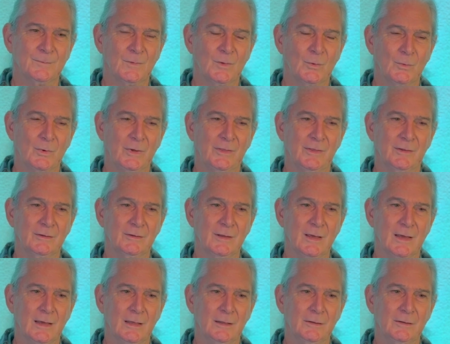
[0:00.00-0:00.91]
the way
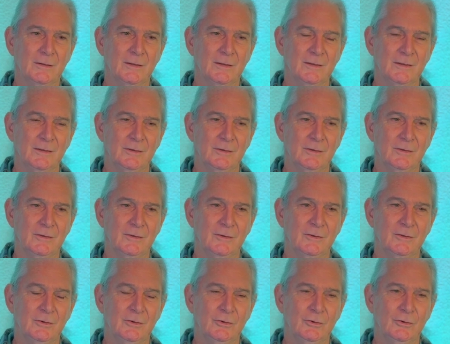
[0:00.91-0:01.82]
that God
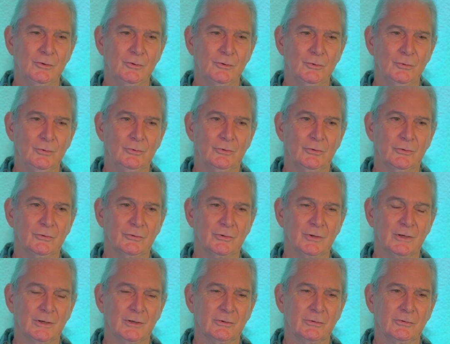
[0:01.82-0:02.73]

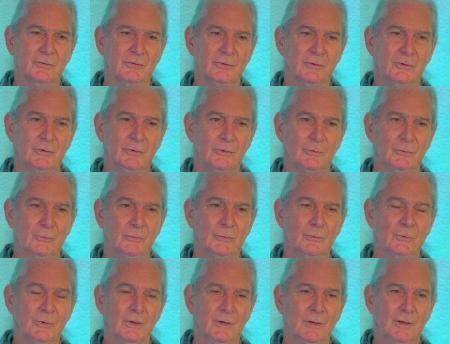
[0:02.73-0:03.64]
uses us
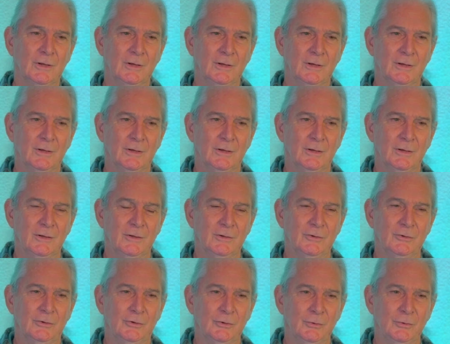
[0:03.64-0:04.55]
to
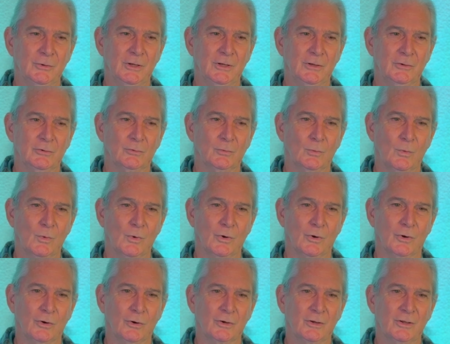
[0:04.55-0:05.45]
do His
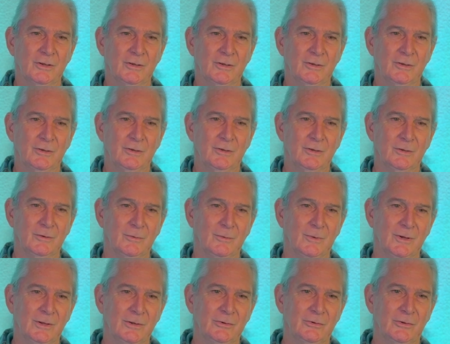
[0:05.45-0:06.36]
work
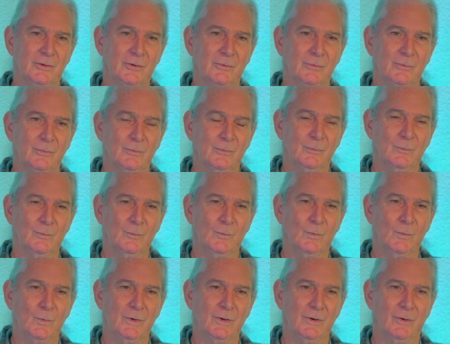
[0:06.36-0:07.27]
in ways that
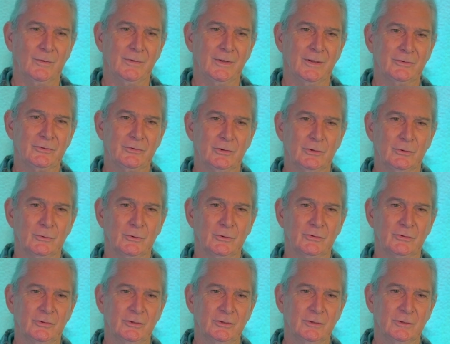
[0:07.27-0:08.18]
we don't
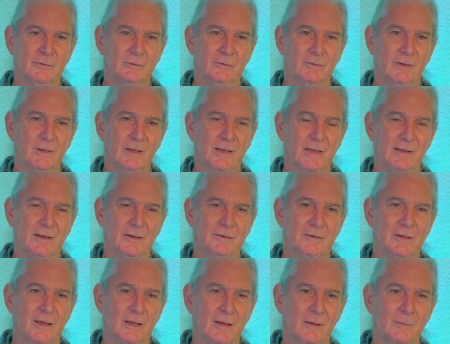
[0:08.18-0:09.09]
necessarily see it ahead
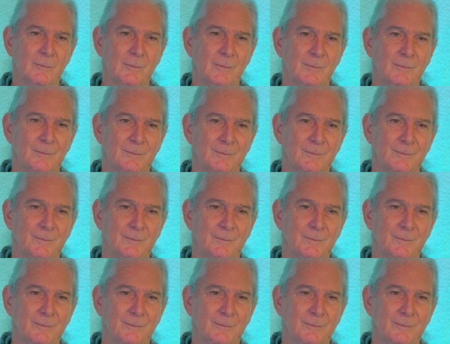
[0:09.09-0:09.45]
of time.